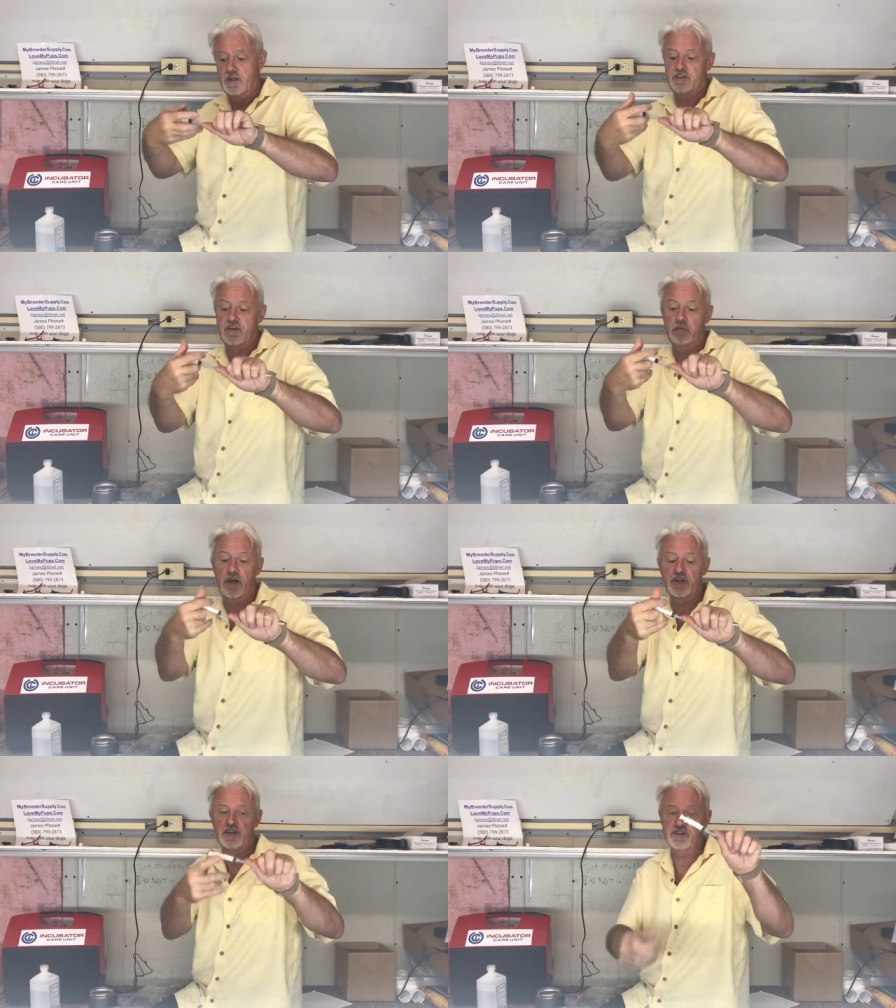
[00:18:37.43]

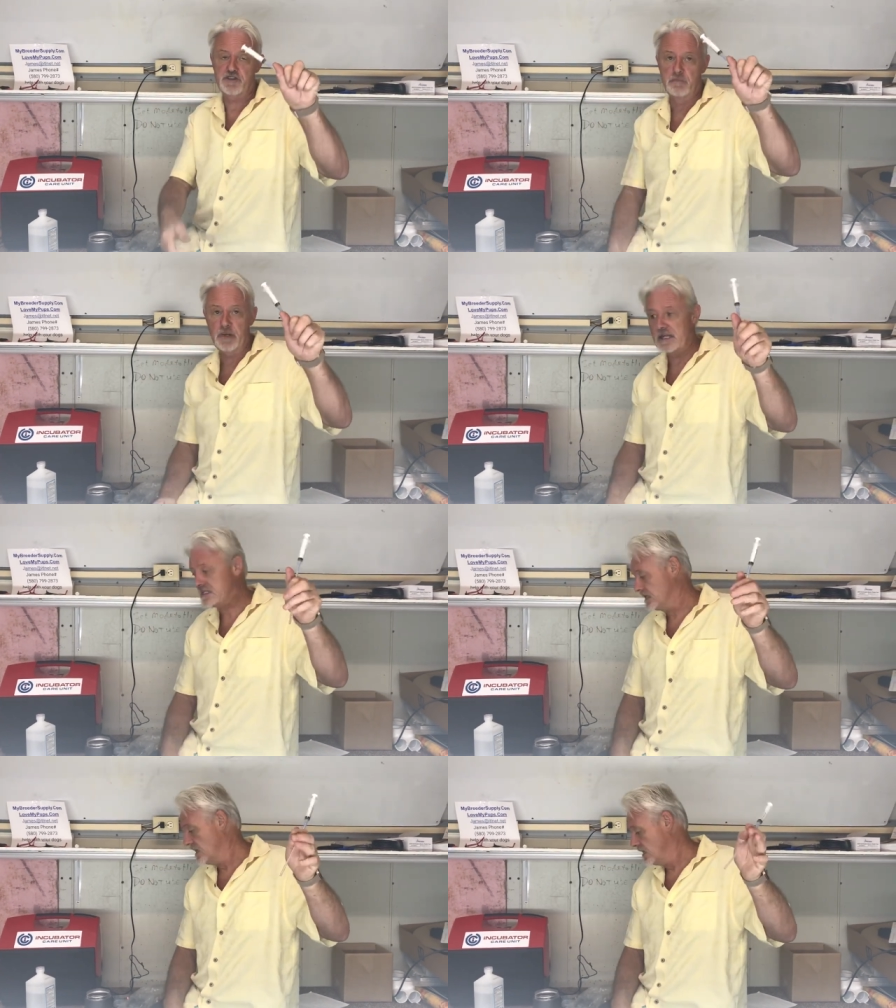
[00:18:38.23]
Insemination is
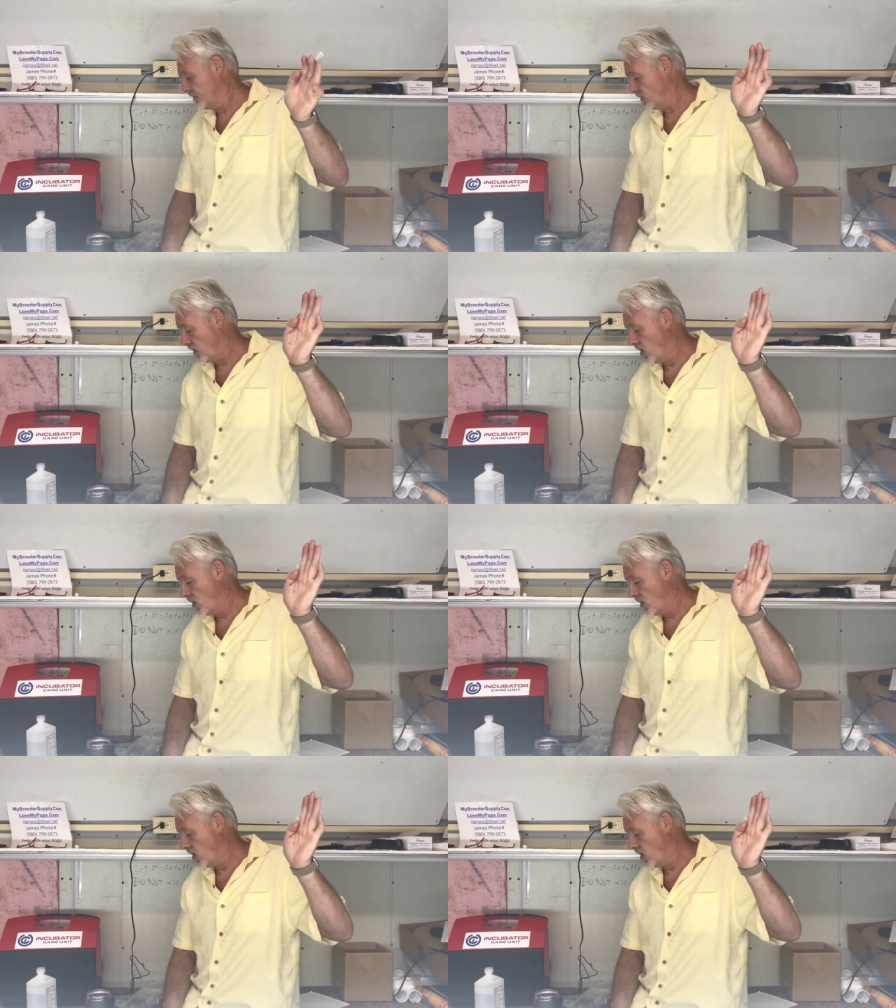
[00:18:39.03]
complete. Got